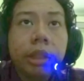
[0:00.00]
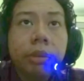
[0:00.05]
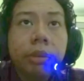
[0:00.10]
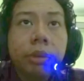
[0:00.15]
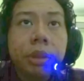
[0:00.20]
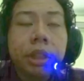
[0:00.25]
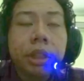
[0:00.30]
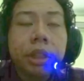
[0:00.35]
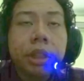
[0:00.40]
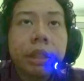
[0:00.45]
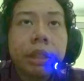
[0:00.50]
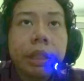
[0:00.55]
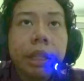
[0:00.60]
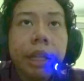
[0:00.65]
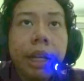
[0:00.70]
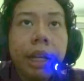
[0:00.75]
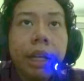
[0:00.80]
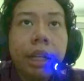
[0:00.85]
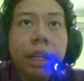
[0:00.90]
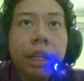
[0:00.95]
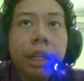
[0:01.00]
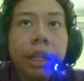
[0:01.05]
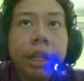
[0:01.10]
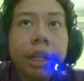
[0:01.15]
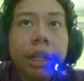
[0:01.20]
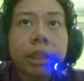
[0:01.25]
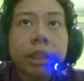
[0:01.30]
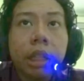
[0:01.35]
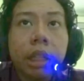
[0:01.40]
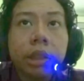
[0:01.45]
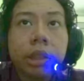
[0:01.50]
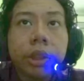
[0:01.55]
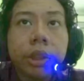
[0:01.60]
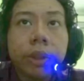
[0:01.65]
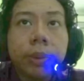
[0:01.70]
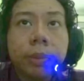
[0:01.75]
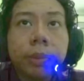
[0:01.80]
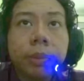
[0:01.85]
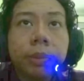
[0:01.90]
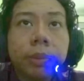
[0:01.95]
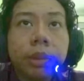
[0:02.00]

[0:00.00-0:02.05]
which is Ca, is calcium,